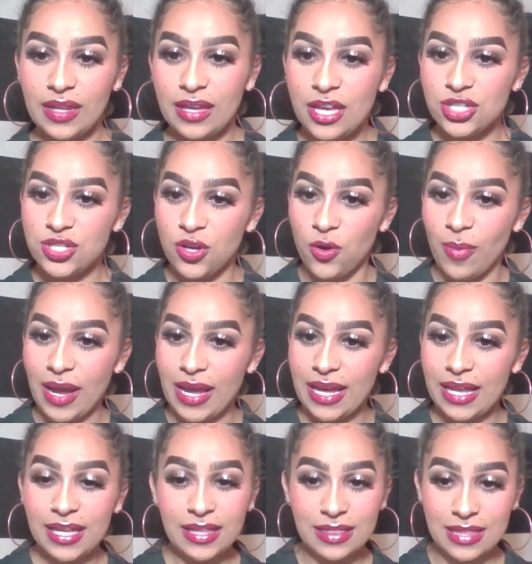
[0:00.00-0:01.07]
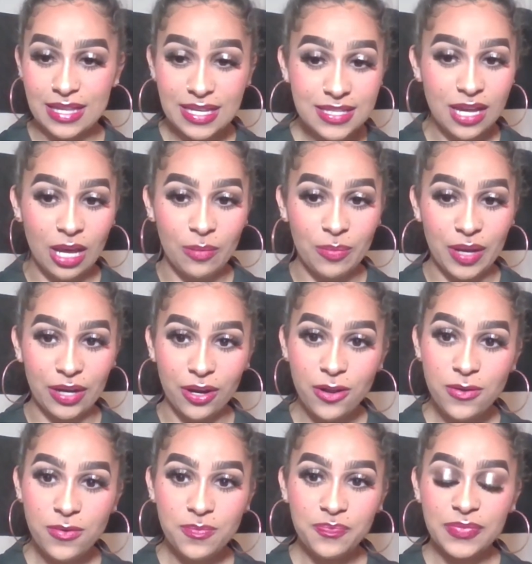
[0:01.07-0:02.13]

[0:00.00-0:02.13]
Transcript: So by hitting this up arrow,